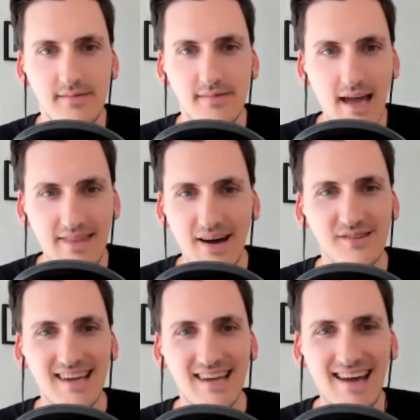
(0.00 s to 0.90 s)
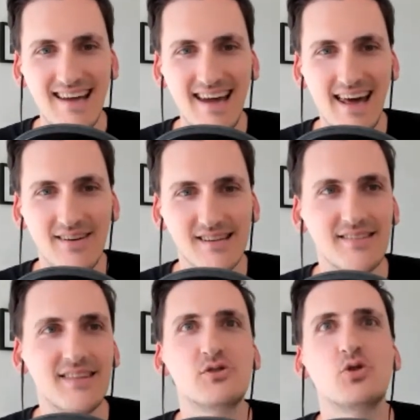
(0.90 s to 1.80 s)
And that was it. And I was
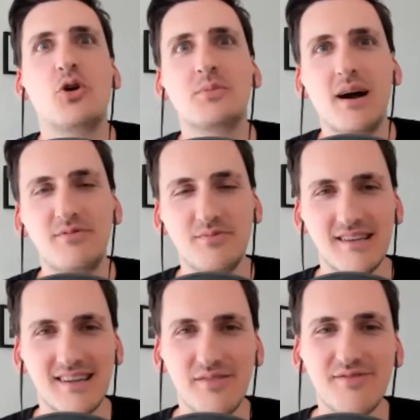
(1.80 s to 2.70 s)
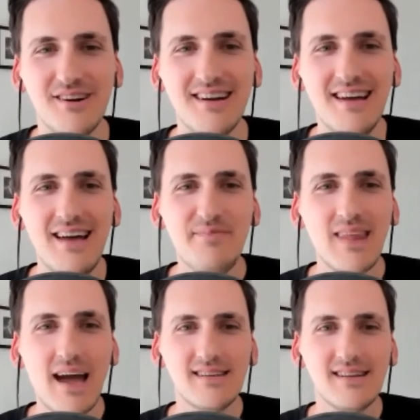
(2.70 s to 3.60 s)
like, the trauma I put myself through.
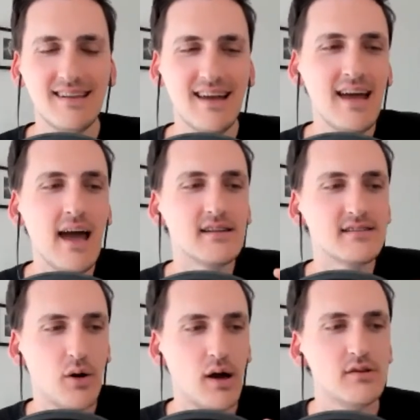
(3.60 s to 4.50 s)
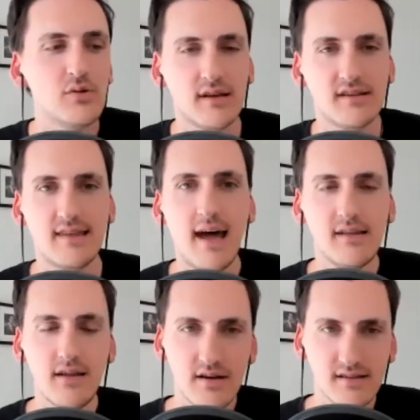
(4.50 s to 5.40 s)
and and so I do
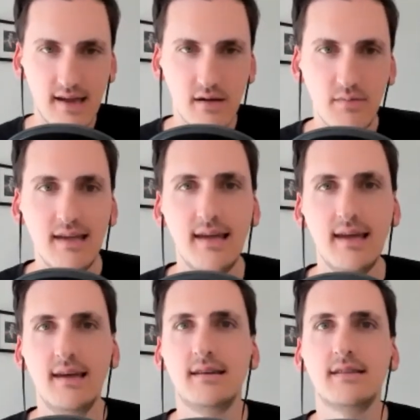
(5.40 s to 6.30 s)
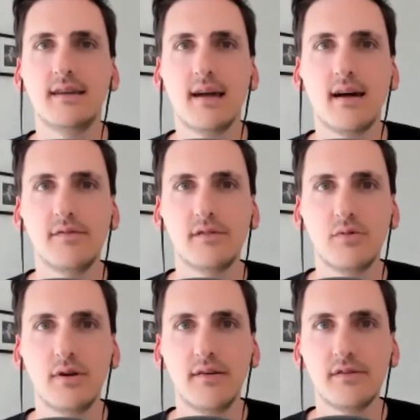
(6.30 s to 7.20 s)
understand, you know, it's taken me years to get
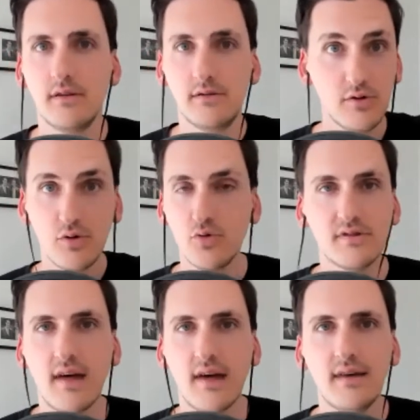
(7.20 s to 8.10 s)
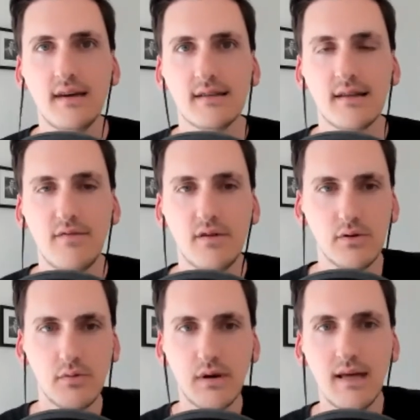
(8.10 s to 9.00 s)
comfortable enough to do calls like this and
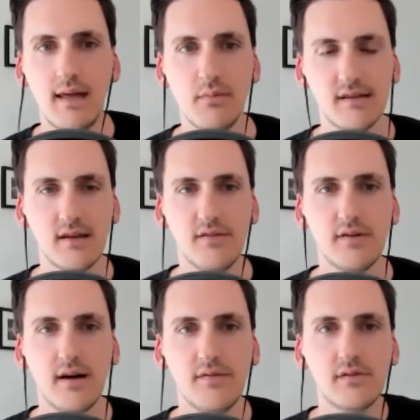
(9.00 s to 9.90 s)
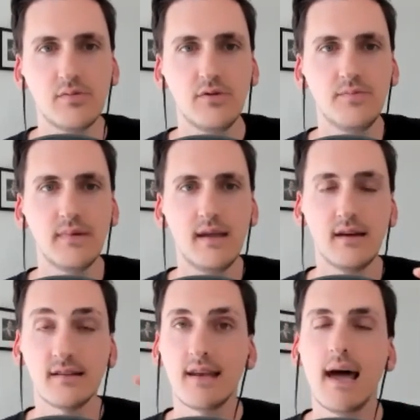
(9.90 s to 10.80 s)
feel completely myself and comfortable. It
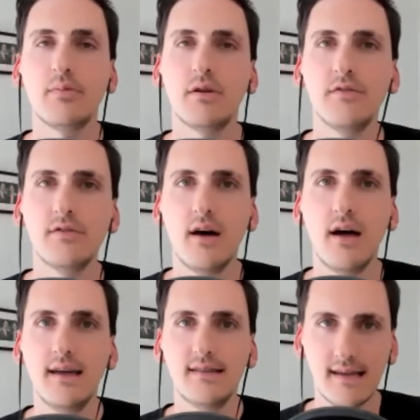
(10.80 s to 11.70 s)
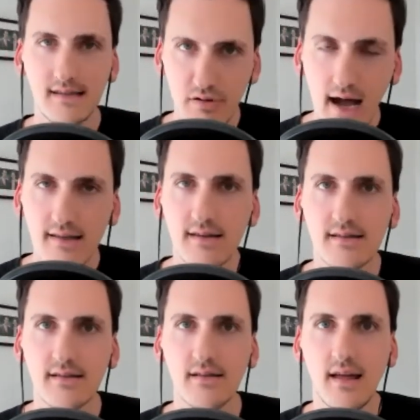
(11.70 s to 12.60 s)
doesn't happen overnight. It takes
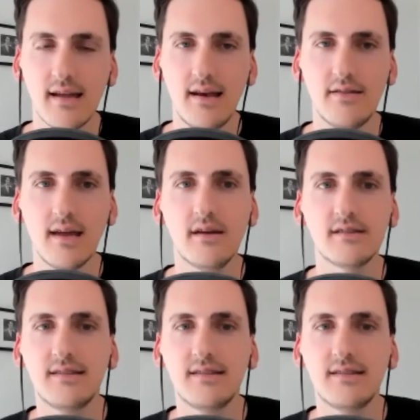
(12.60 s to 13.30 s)
practice like anything else.